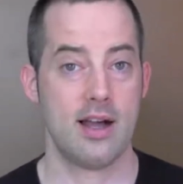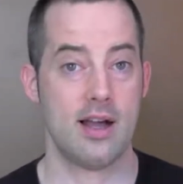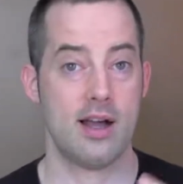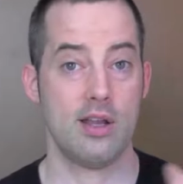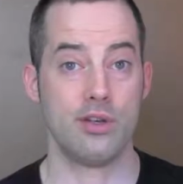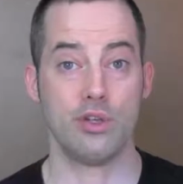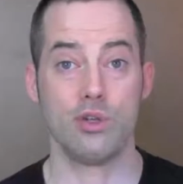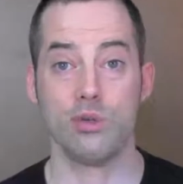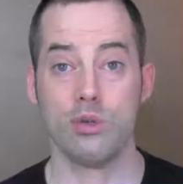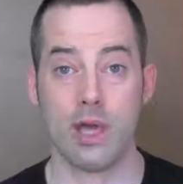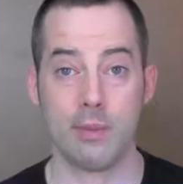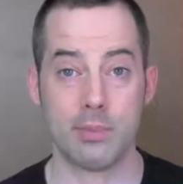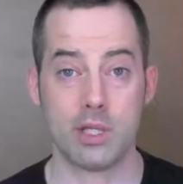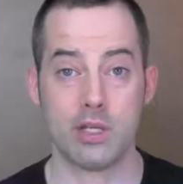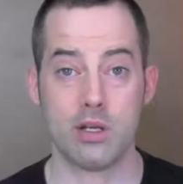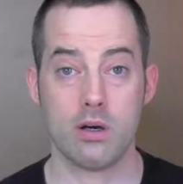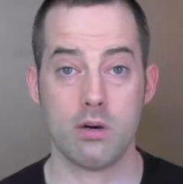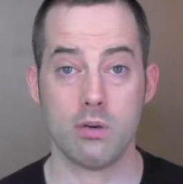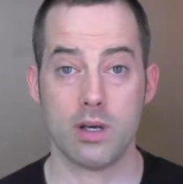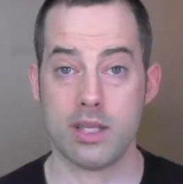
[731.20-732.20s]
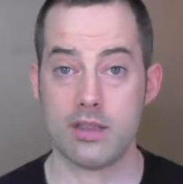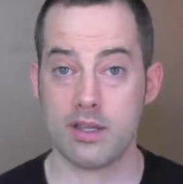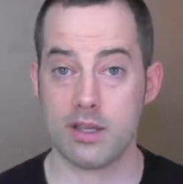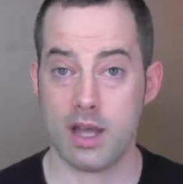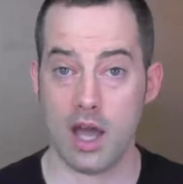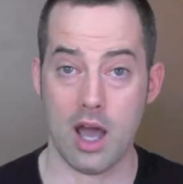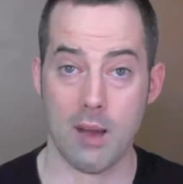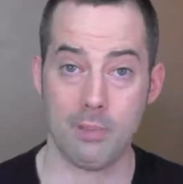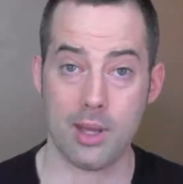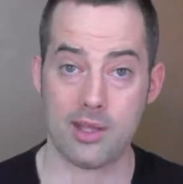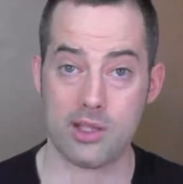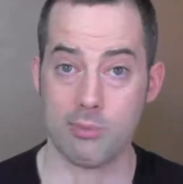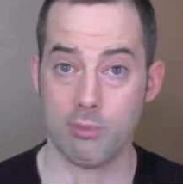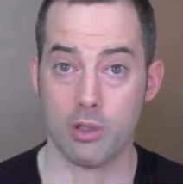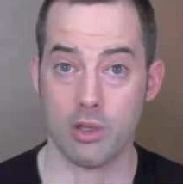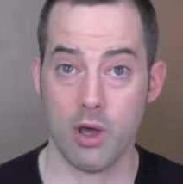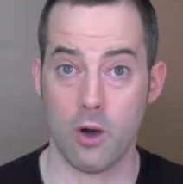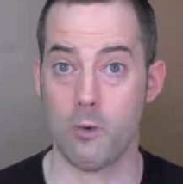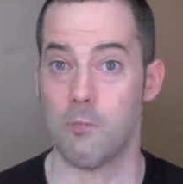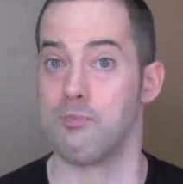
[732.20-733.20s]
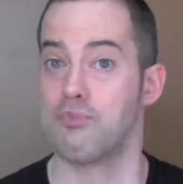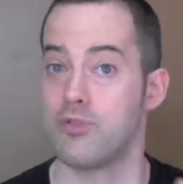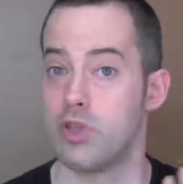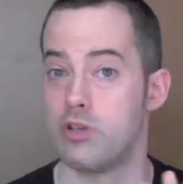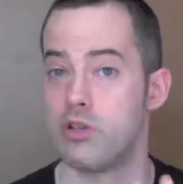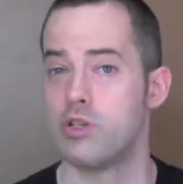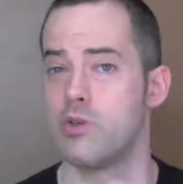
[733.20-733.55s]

uh, do let me know in the comments below.